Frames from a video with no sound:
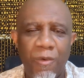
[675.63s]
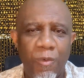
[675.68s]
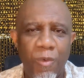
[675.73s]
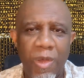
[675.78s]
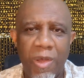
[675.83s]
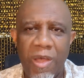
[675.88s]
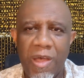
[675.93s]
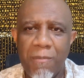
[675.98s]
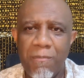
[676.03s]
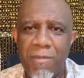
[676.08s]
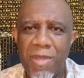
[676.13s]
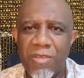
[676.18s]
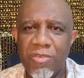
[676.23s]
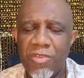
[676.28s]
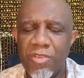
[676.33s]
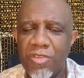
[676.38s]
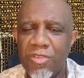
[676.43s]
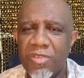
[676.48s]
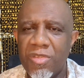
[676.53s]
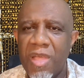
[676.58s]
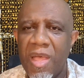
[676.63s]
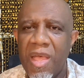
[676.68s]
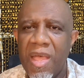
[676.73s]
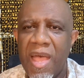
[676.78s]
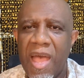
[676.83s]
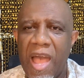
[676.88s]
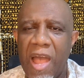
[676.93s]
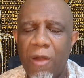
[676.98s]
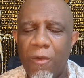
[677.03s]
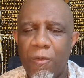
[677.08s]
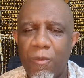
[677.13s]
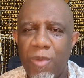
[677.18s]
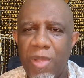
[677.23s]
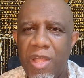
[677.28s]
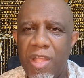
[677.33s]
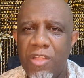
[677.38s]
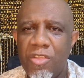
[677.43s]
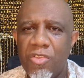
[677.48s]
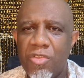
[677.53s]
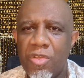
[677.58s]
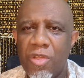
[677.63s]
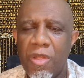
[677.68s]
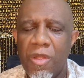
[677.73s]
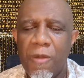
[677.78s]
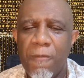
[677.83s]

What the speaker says: We'll have missions, outreach,